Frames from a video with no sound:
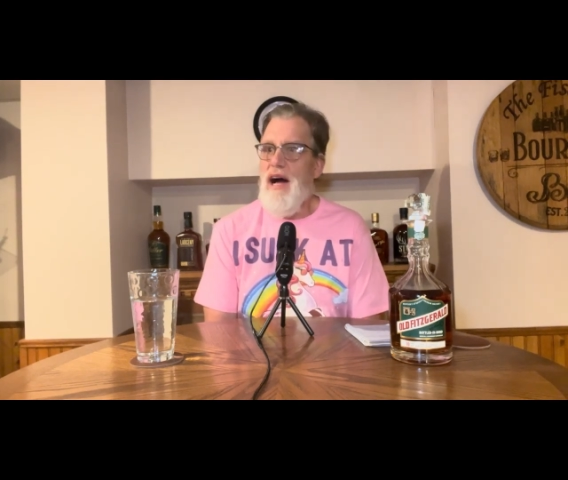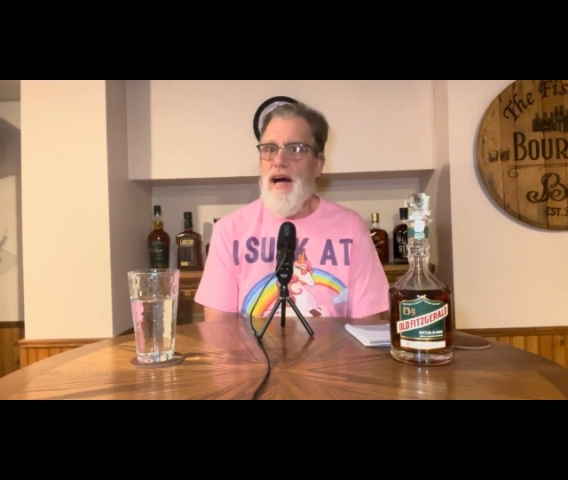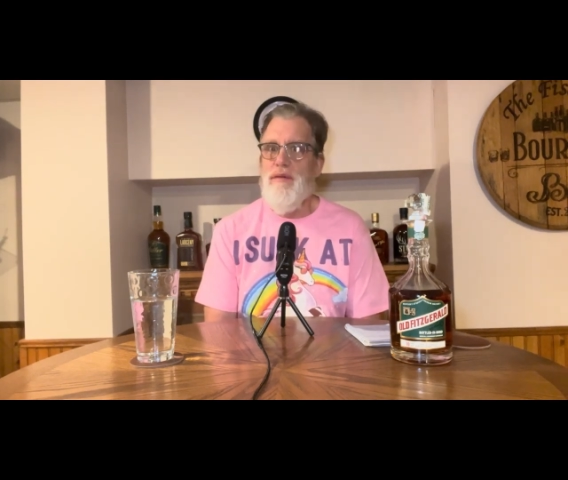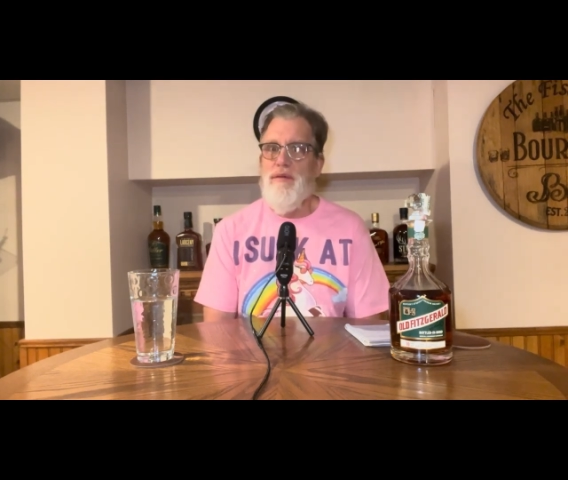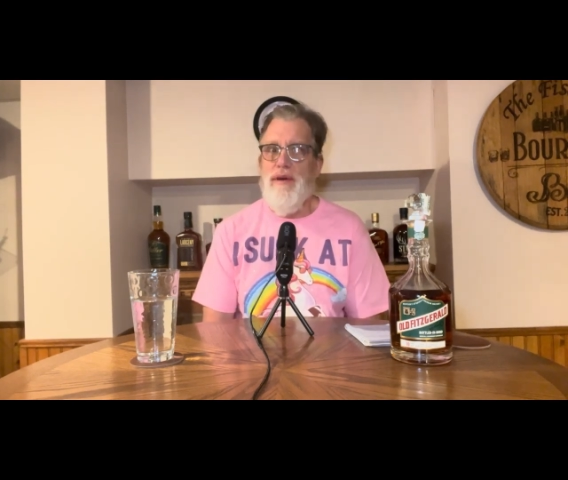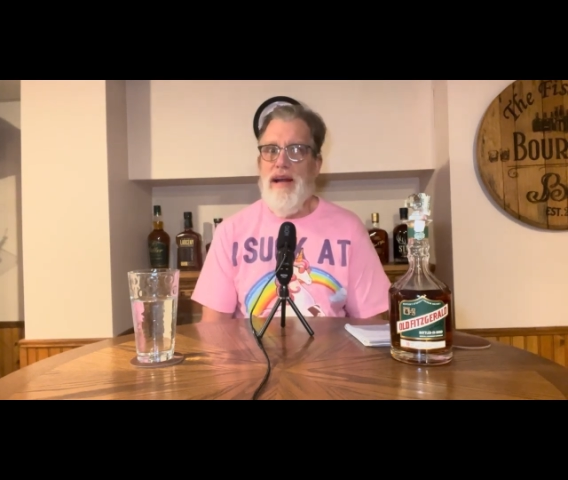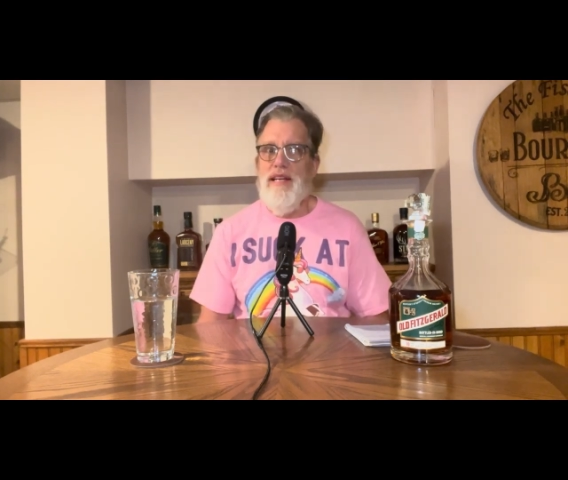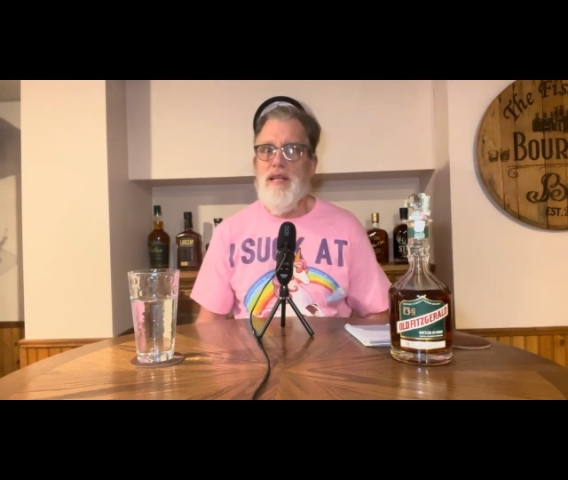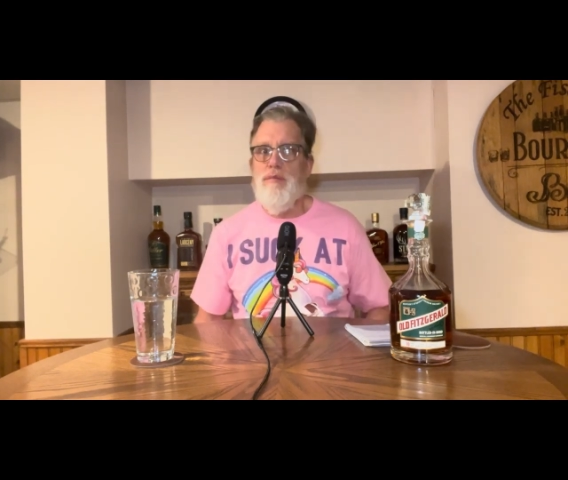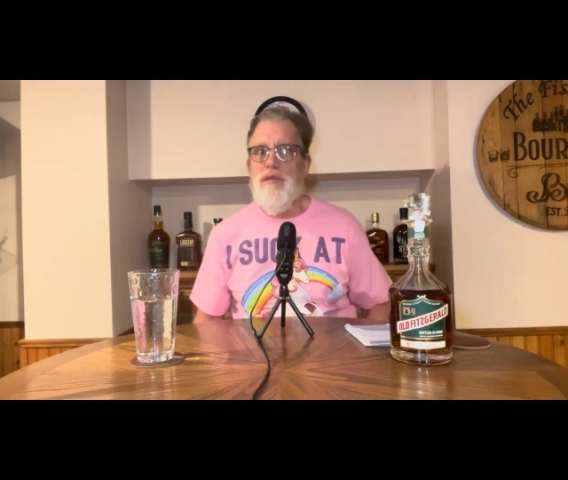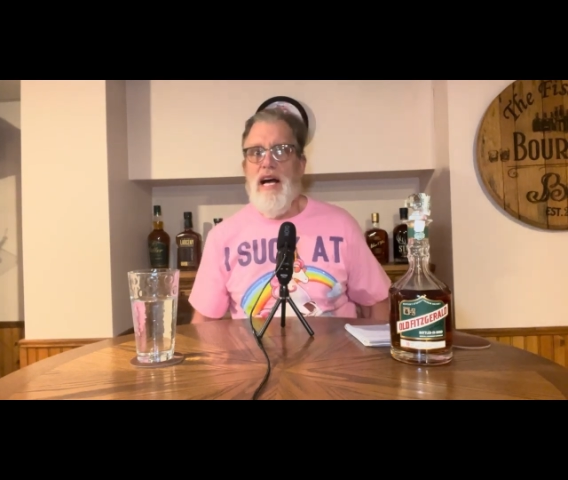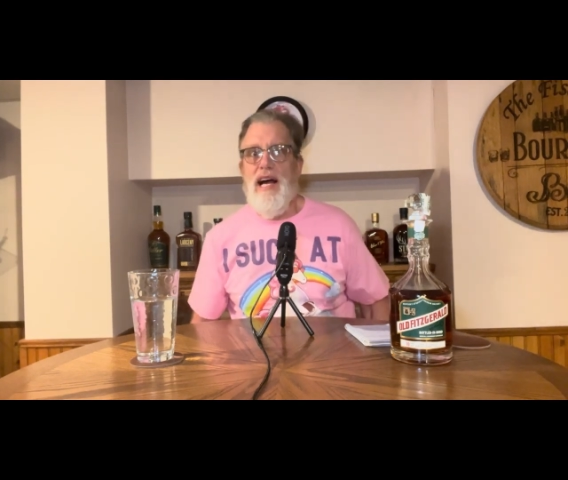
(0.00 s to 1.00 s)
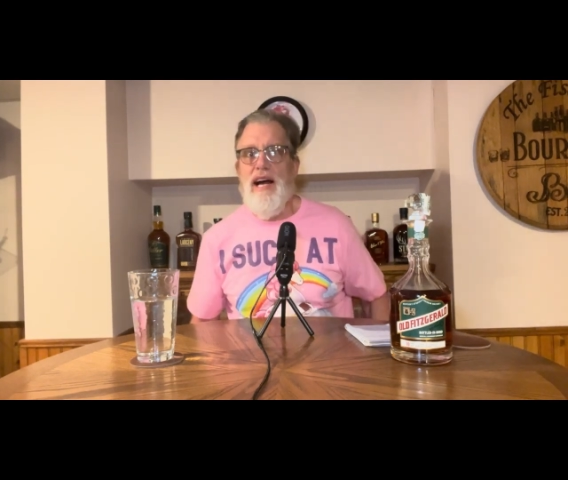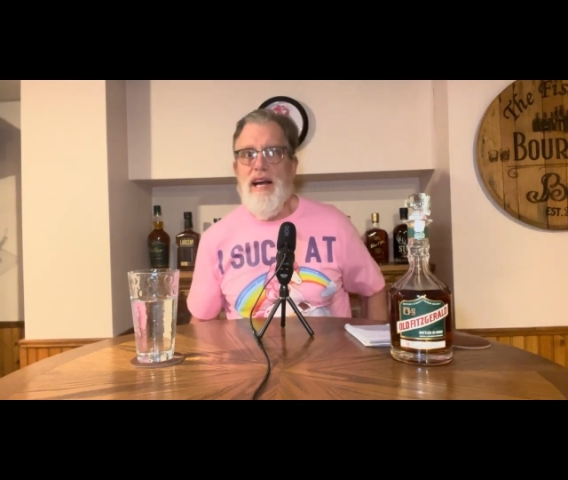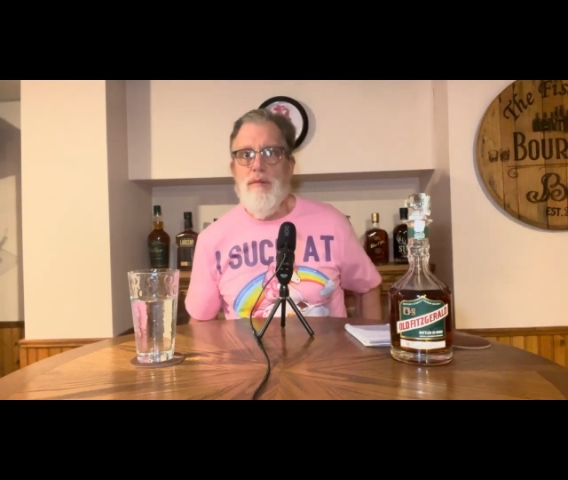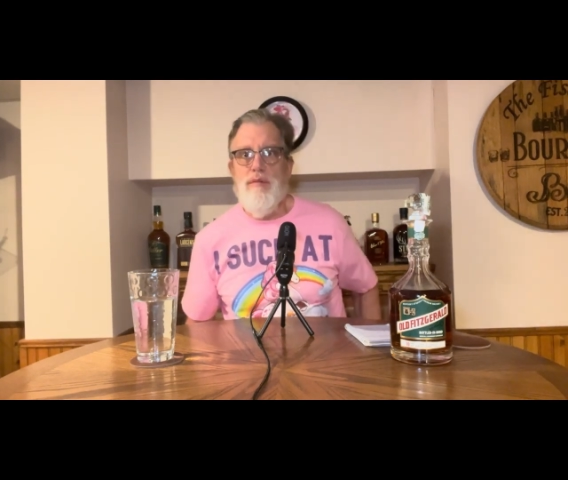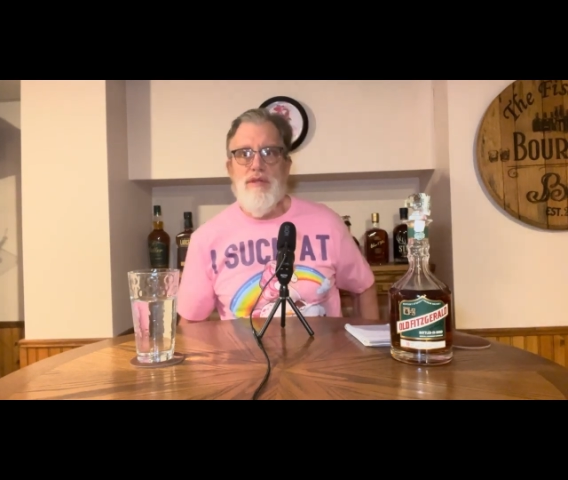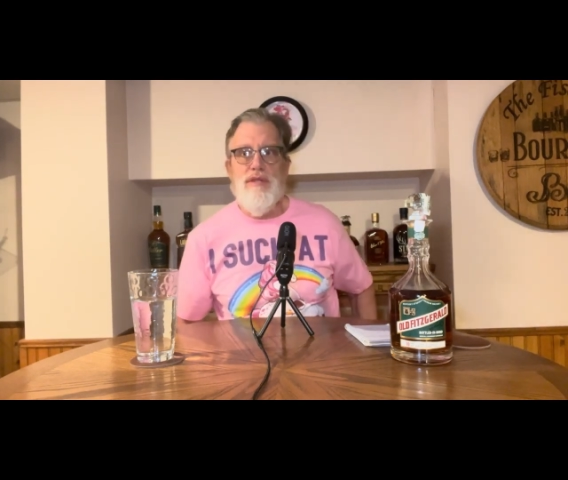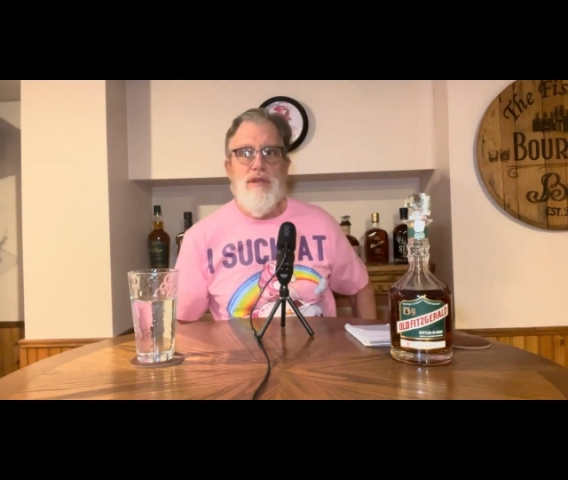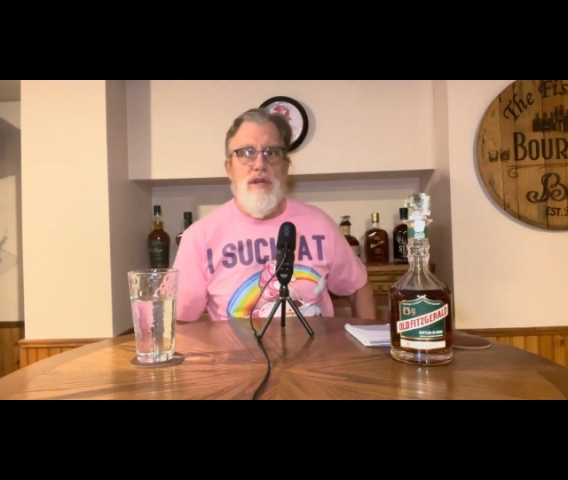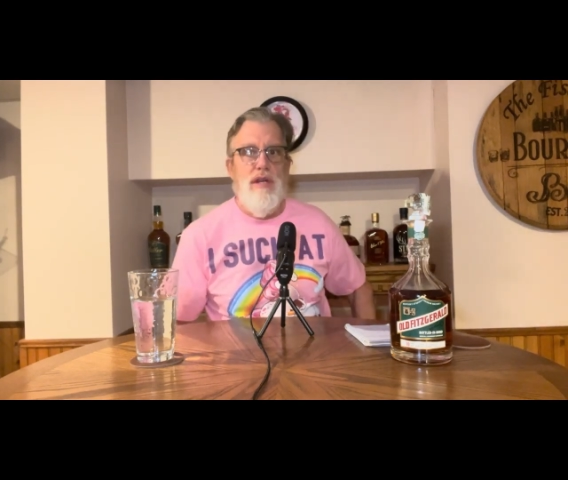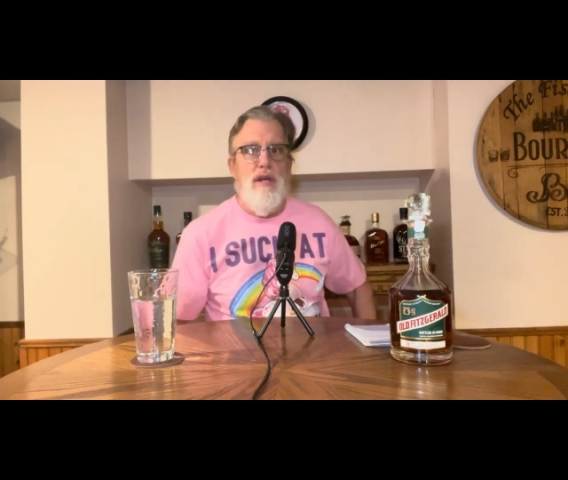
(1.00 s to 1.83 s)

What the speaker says: on random times.